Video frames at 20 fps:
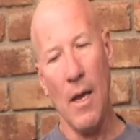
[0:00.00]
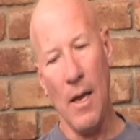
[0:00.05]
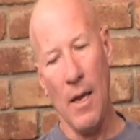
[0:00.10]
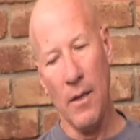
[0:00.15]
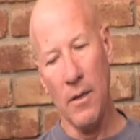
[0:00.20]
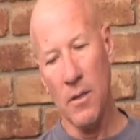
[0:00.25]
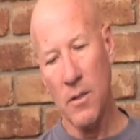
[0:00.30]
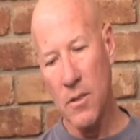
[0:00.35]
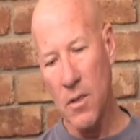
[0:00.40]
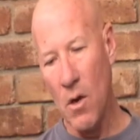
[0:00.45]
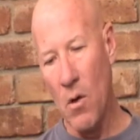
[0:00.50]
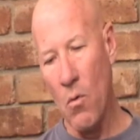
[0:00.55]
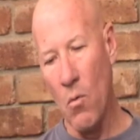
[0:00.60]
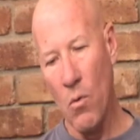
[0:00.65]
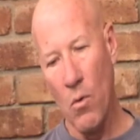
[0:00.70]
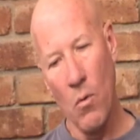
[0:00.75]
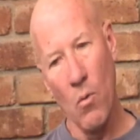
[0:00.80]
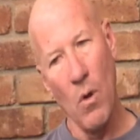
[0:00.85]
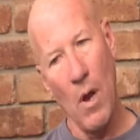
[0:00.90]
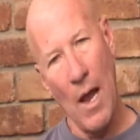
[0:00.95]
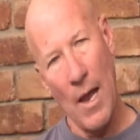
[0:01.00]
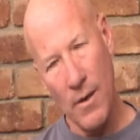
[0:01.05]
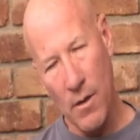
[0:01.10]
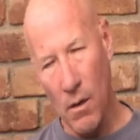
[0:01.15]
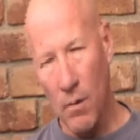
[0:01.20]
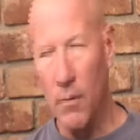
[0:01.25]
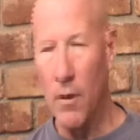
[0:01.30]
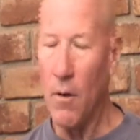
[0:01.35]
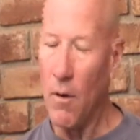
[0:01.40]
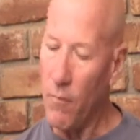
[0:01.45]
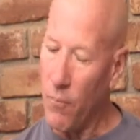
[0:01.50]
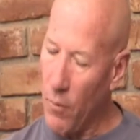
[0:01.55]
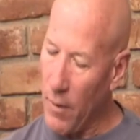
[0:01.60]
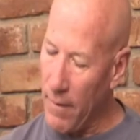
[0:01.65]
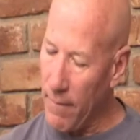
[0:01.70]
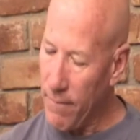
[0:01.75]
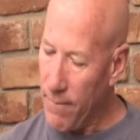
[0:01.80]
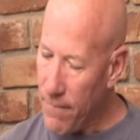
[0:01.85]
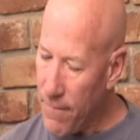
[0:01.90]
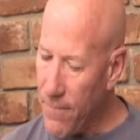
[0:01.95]
And so I don't know if
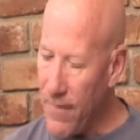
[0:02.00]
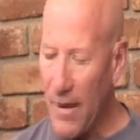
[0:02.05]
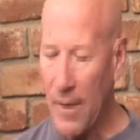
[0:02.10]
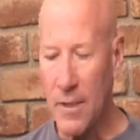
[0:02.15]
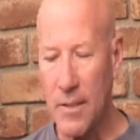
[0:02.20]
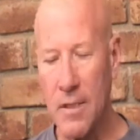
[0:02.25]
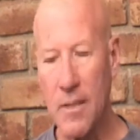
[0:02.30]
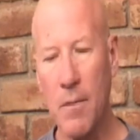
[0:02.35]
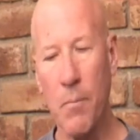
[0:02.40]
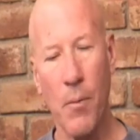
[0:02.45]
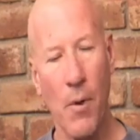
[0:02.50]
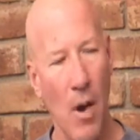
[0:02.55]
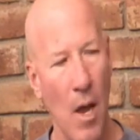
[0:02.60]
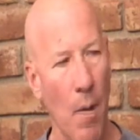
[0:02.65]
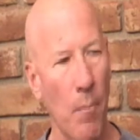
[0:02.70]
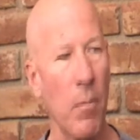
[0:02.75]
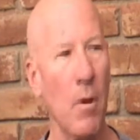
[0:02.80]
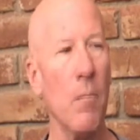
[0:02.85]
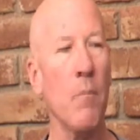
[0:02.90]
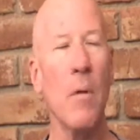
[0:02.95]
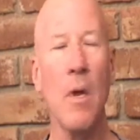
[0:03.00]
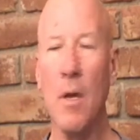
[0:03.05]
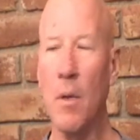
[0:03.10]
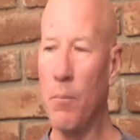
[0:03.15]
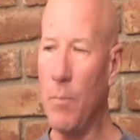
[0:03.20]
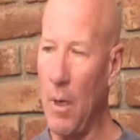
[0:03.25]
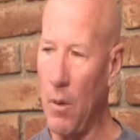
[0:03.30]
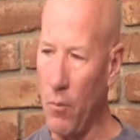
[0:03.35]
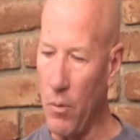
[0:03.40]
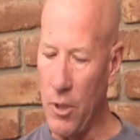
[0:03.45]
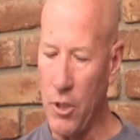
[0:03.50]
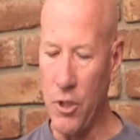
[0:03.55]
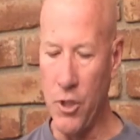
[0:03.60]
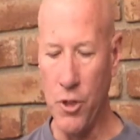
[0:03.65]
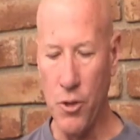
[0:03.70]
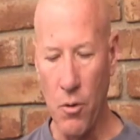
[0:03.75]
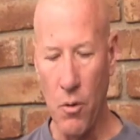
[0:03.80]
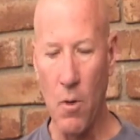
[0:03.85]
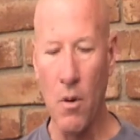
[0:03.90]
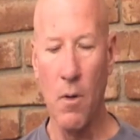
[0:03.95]
we fixed the problem, but we
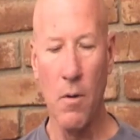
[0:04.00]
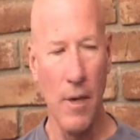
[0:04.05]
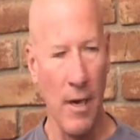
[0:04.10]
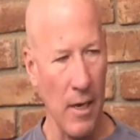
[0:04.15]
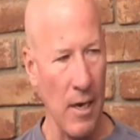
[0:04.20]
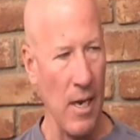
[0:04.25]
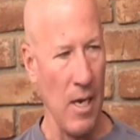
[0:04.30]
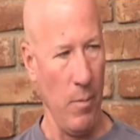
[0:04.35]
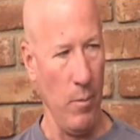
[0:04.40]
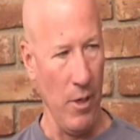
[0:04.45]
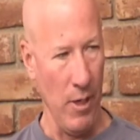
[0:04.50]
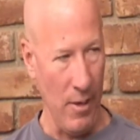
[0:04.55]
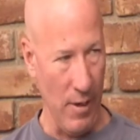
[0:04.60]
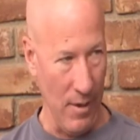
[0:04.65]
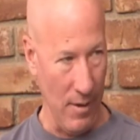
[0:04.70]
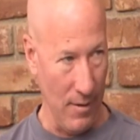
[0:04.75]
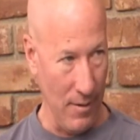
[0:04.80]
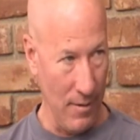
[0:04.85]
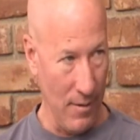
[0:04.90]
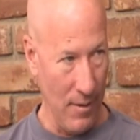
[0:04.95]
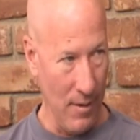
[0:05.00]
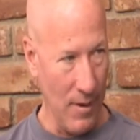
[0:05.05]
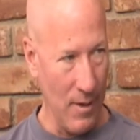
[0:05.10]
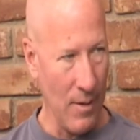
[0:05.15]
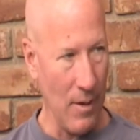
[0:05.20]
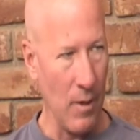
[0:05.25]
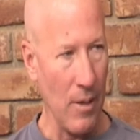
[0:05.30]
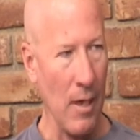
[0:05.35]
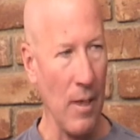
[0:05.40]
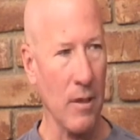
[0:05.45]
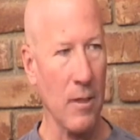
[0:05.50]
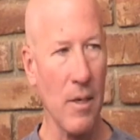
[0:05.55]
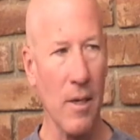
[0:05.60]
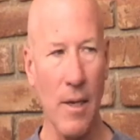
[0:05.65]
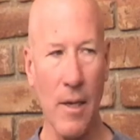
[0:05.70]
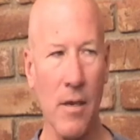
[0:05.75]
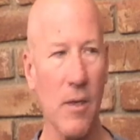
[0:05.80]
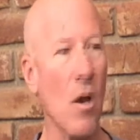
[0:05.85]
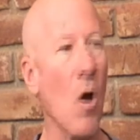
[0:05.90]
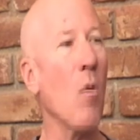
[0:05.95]
sure inhibited it.
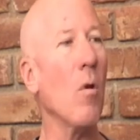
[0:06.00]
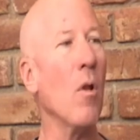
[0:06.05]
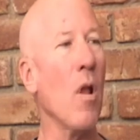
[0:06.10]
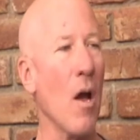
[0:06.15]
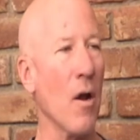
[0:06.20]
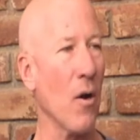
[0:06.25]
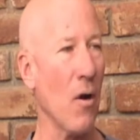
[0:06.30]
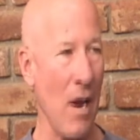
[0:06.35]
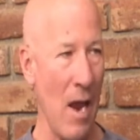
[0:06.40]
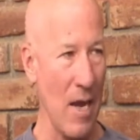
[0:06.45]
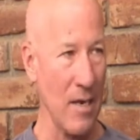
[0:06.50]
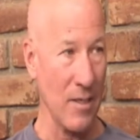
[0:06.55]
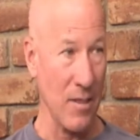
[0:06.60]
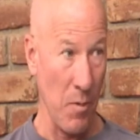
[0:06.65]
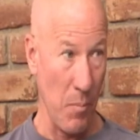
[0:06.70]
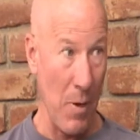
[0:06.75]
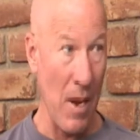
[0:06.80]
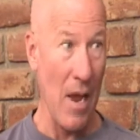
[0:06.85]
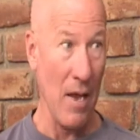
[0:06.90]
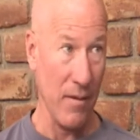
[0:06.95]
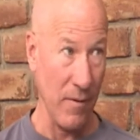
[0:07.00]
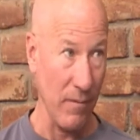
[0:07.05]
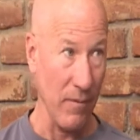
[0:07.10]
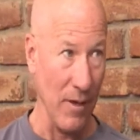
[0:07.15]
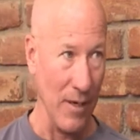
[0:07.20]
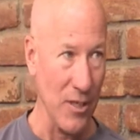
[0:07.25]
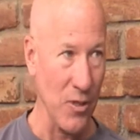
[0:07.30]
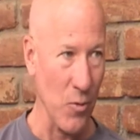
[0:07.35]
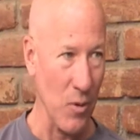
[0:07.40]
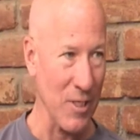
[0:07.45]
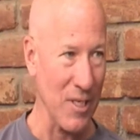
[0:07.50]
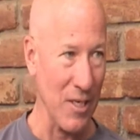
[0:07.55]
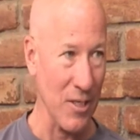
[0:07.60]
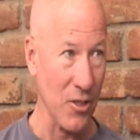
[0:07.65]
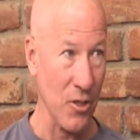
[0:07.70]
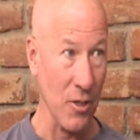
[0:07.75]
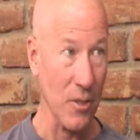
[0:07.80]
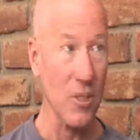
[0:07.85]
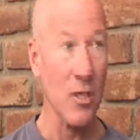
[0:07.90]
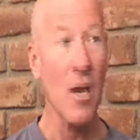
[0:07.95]
It no longer has the path of least
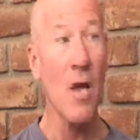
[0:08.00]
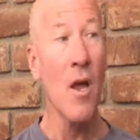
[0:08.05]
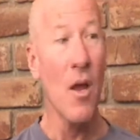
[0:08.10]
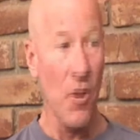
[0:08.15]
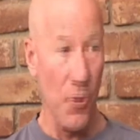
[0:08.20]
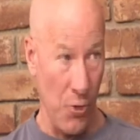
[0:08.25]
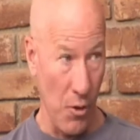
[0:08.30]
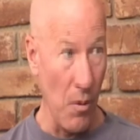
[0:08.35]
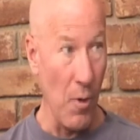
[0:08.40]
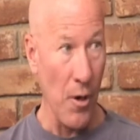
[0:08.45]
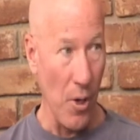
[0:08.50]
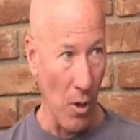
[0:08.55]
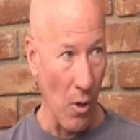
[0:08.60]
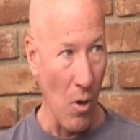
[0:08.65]
resistance through your